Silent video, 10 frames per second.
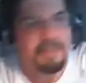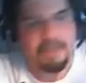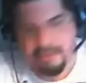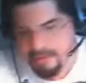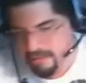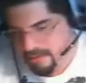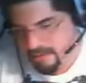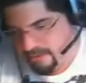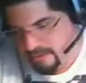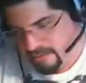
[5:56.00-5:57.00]
Hang on.
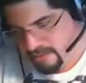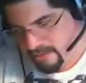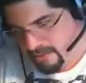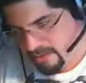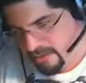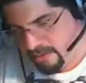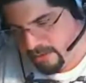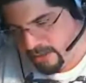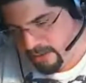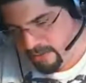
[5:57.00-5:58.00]
Here
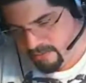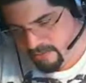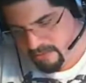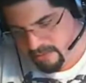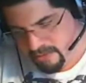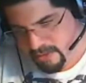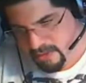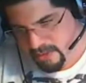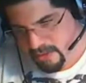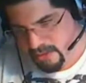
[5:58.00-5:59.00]
we go.
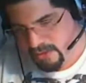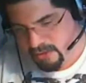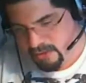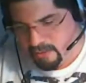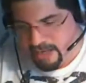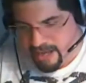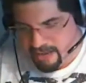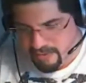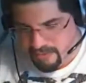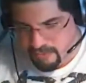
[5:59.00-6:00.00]
So we
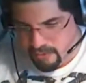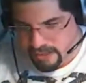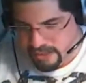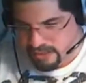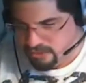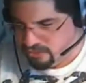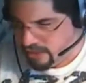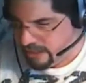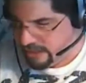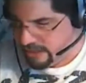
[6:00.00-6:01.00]
have avoid and
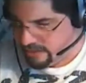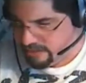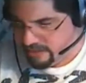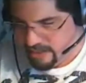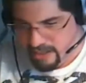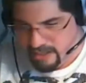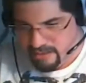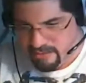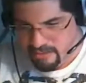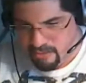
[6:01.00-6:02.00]
strike,
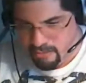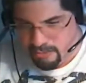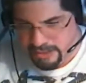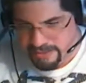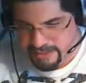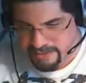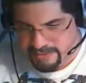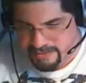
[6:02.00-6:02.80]
and nobody tests